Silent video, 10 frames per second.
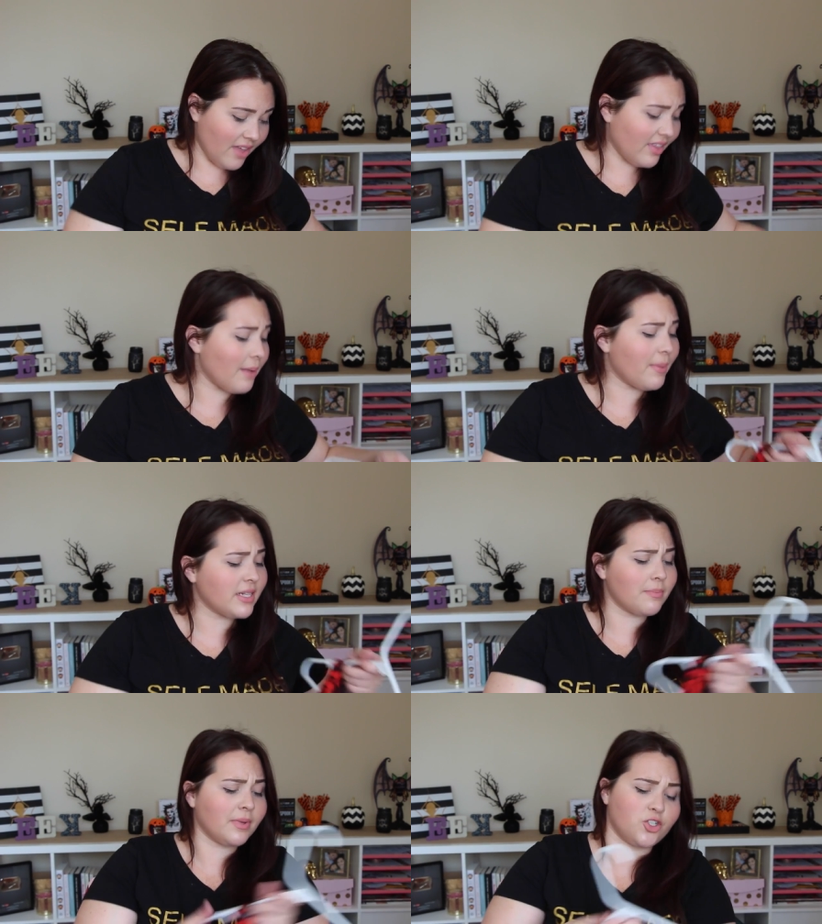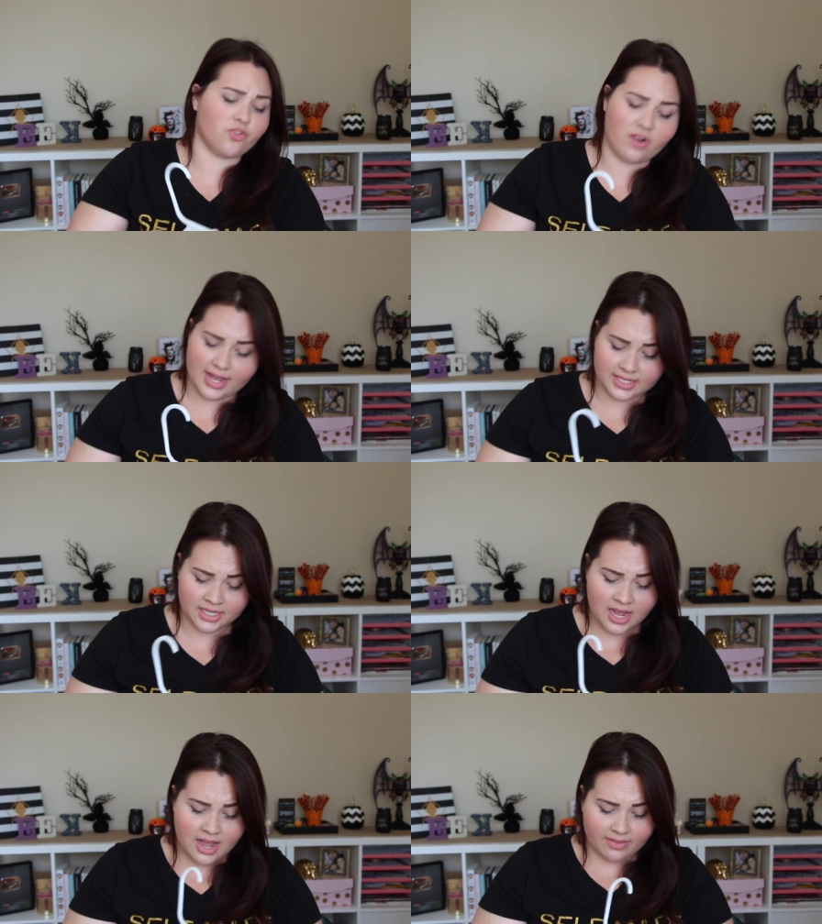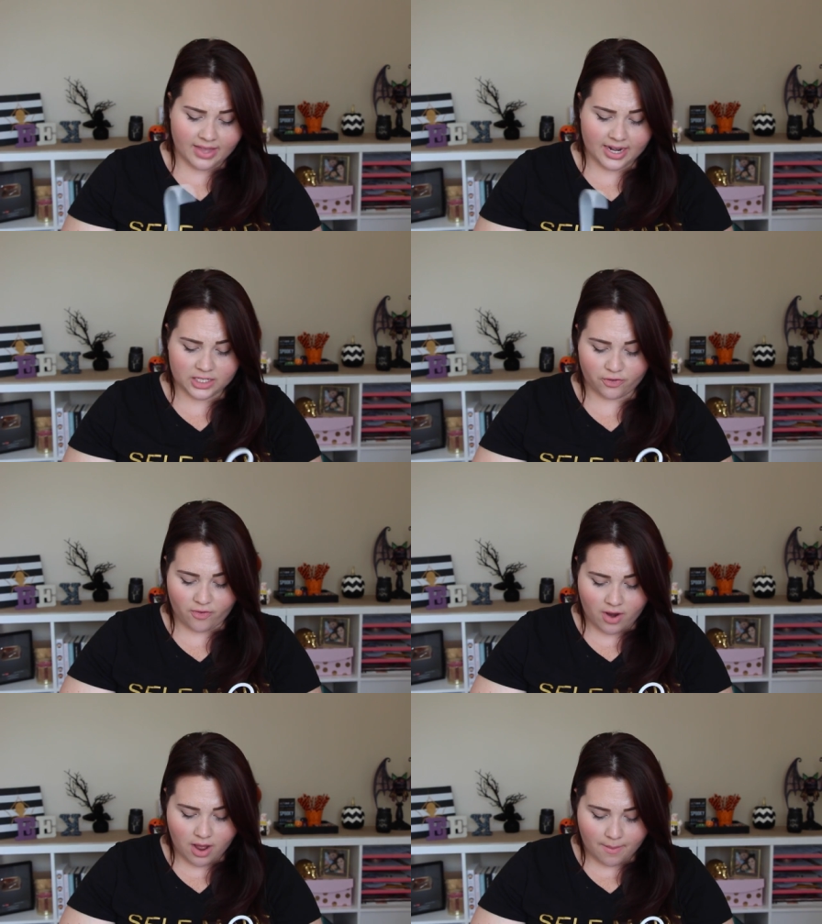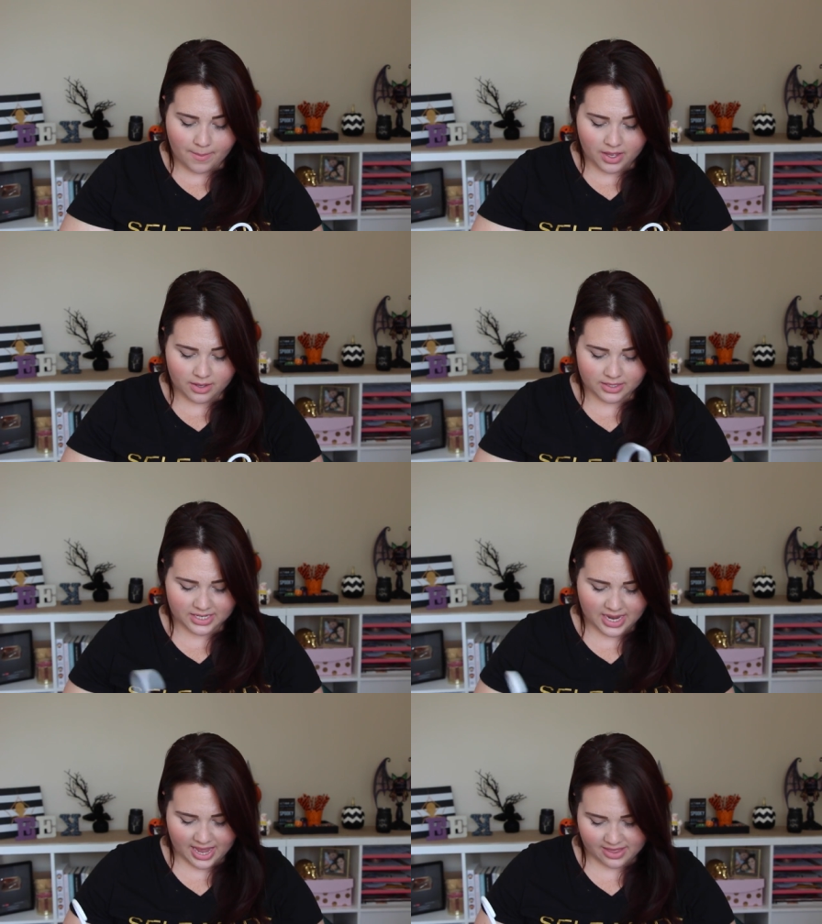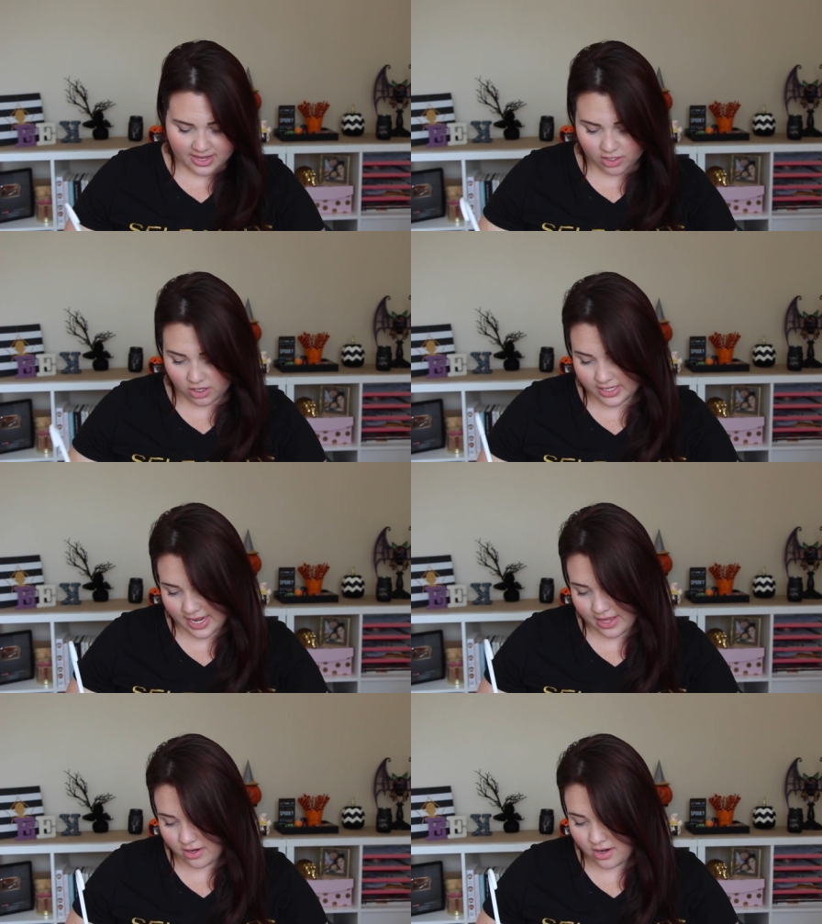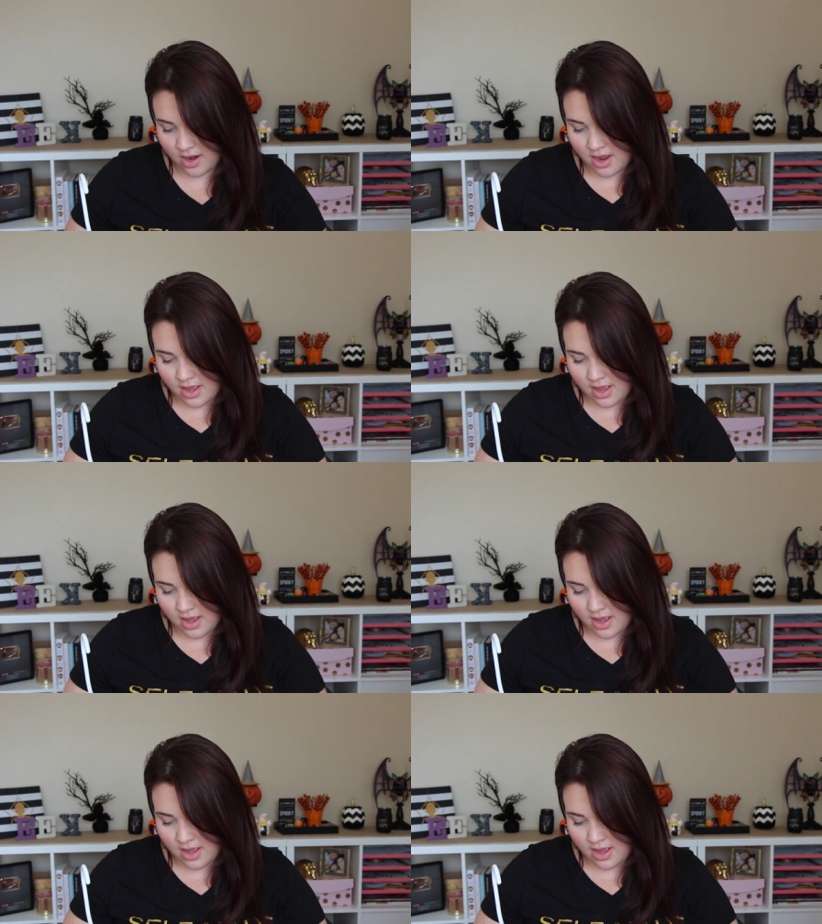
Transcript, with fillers: And then I picked up a dress that is from, I think it's called Taylor.